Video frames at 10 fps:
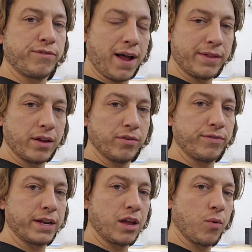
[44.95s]
find the
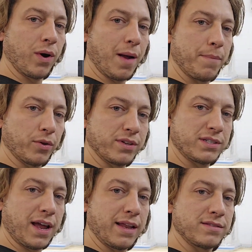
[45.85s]
other video where I
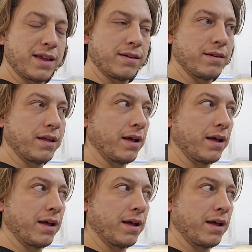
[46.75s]
built this kind of